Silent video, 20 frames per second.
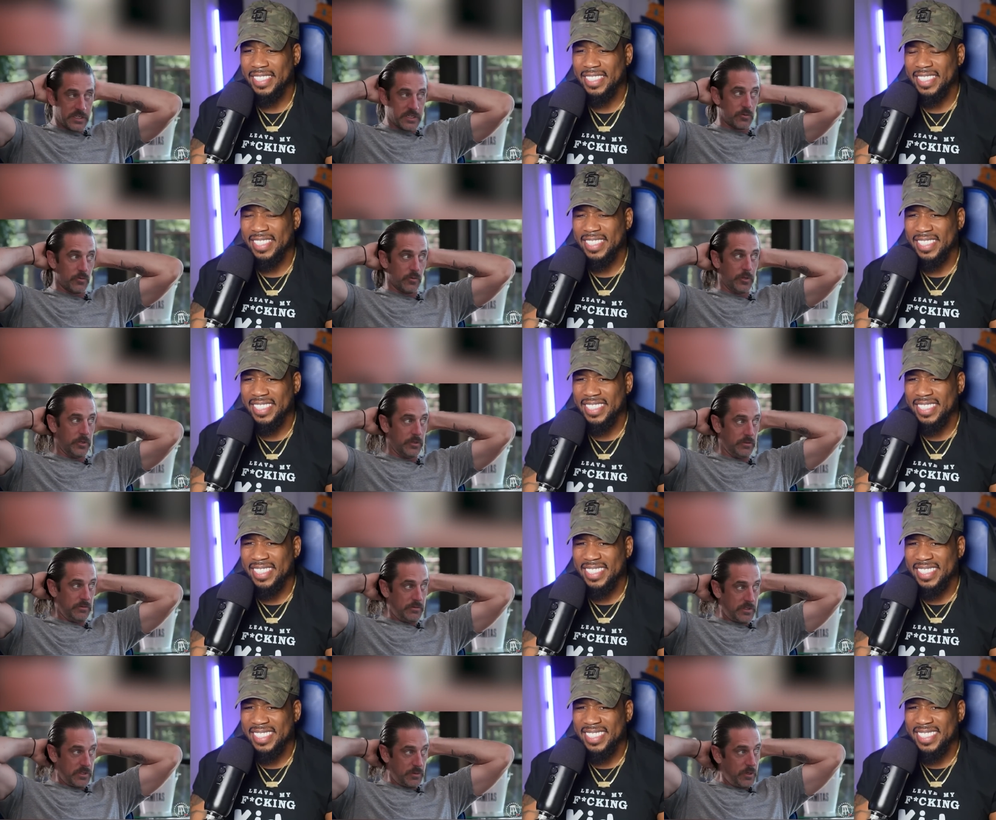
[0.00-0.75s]
Speaker 1: It's actually
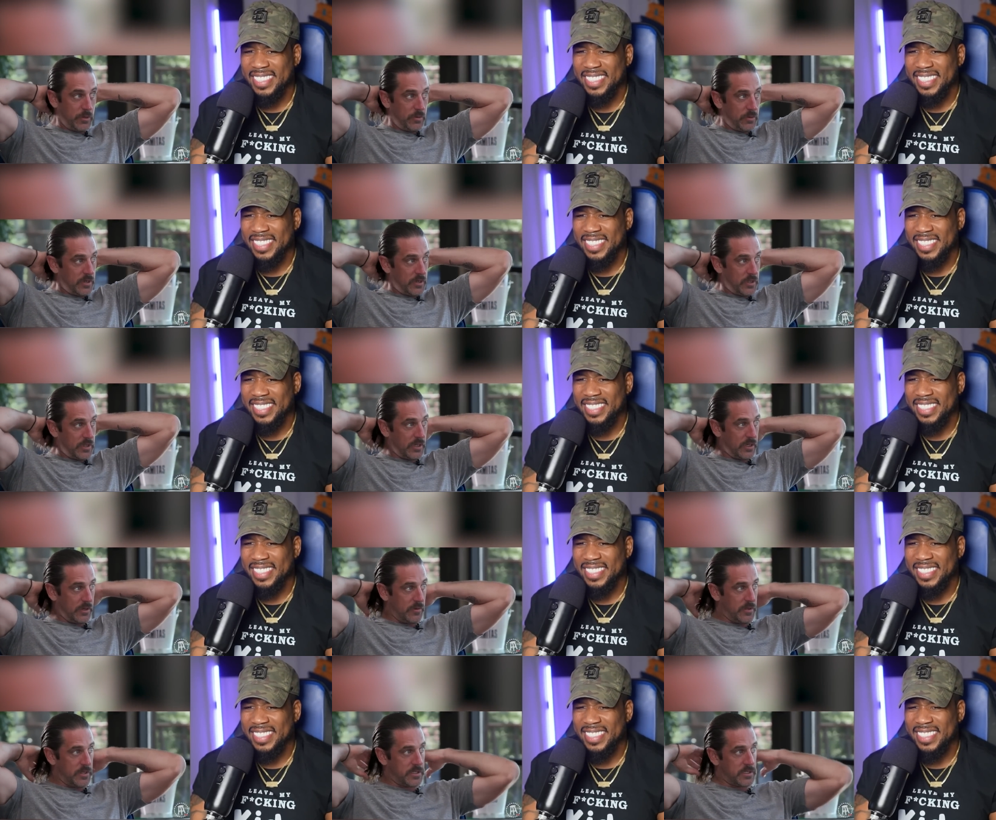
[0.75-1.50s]
real. Some people
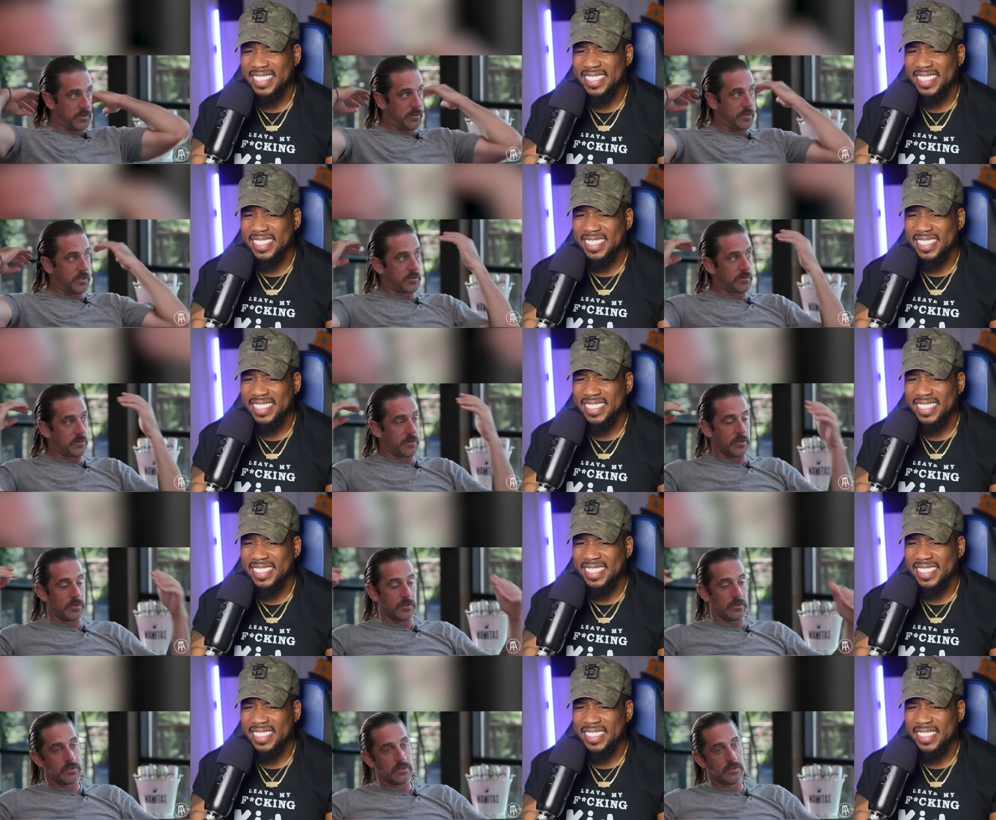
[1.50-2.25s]
didn't think it was,
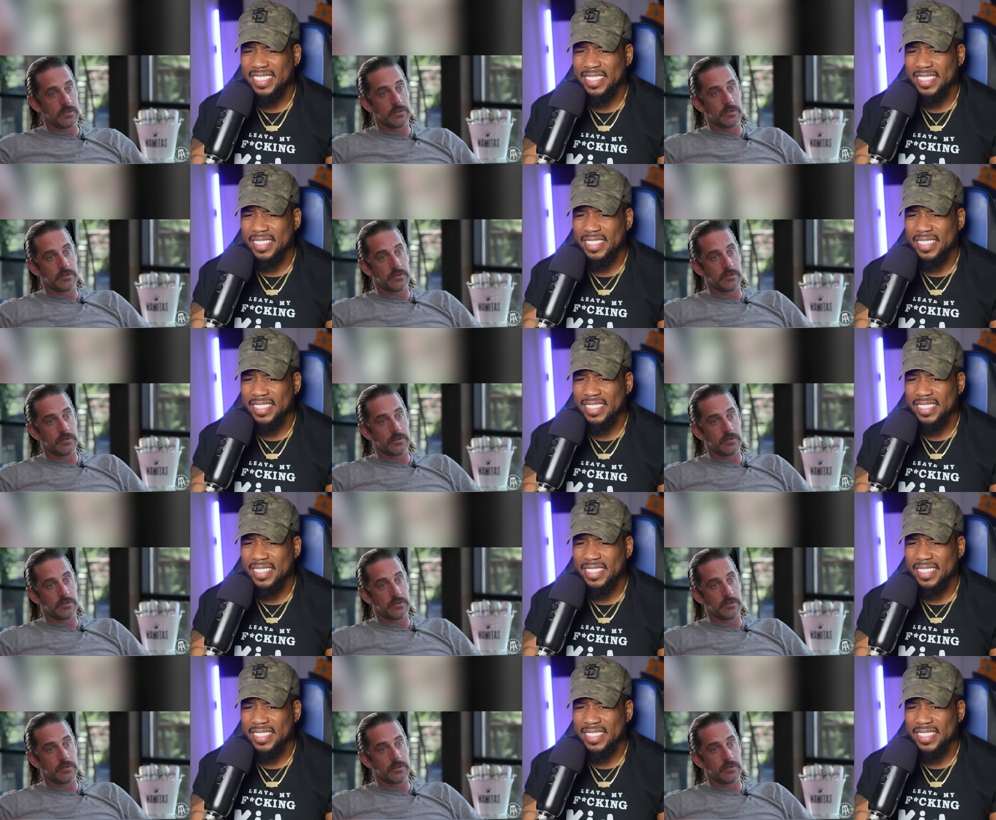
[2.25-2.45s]
but it's real.